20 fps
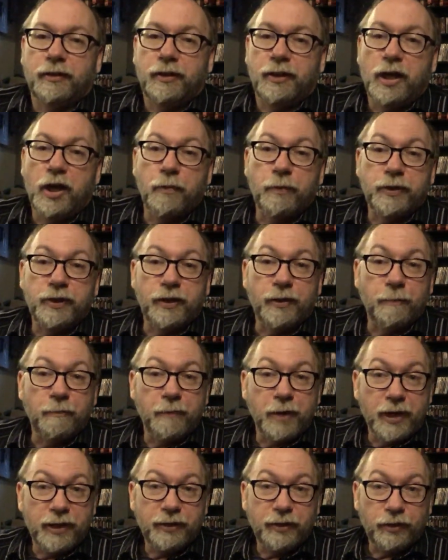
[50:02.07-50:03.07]
It was an
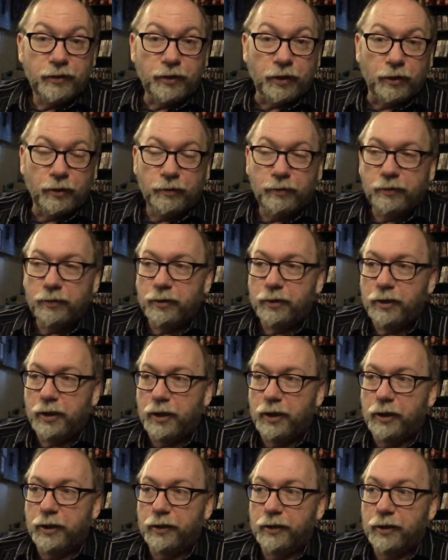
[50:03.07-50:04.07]
amazing show.
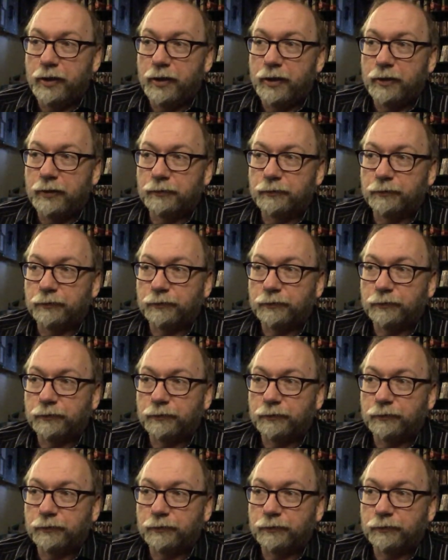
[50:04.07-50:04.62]
And uh,